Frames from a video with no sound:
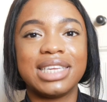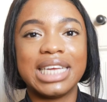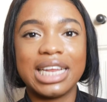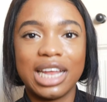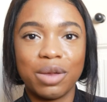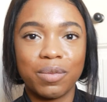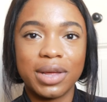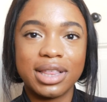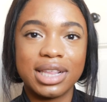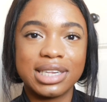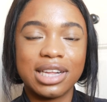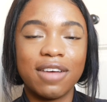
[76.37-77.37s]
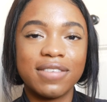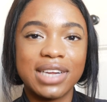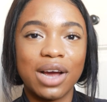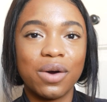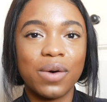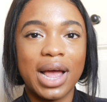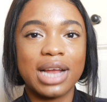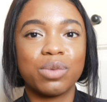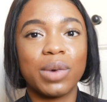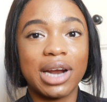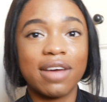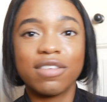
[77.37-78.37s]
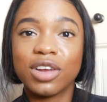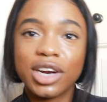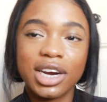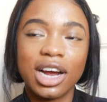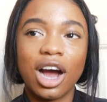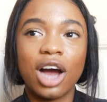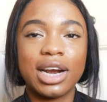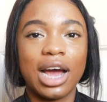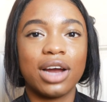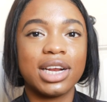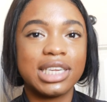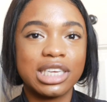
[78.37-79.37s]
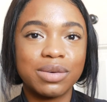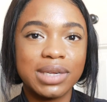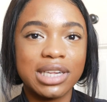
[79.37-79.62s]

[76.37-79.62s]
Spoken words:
dealing with self-doubt and what I've learned on how to deal with